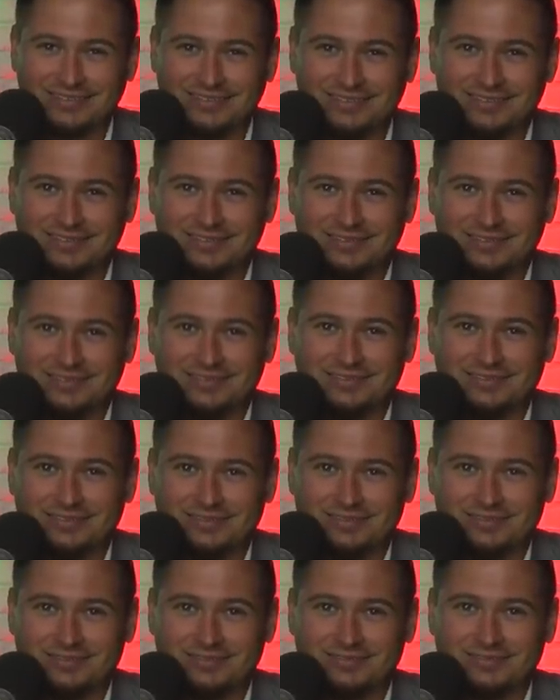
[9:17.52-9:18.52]

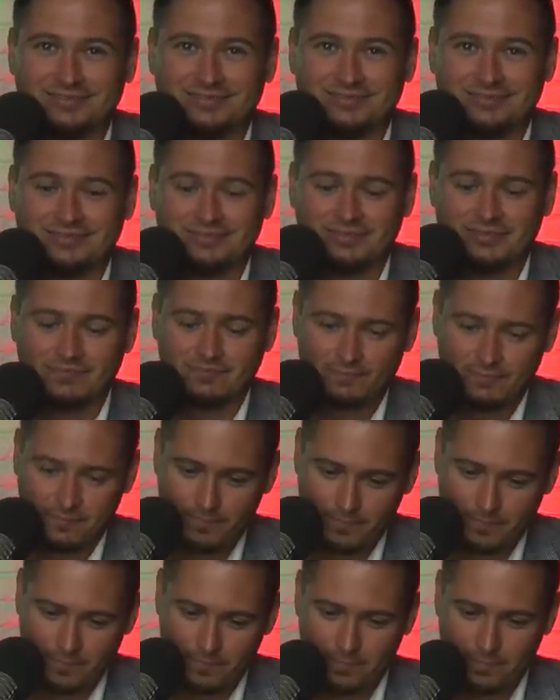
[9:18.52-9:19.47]
Nothing is said.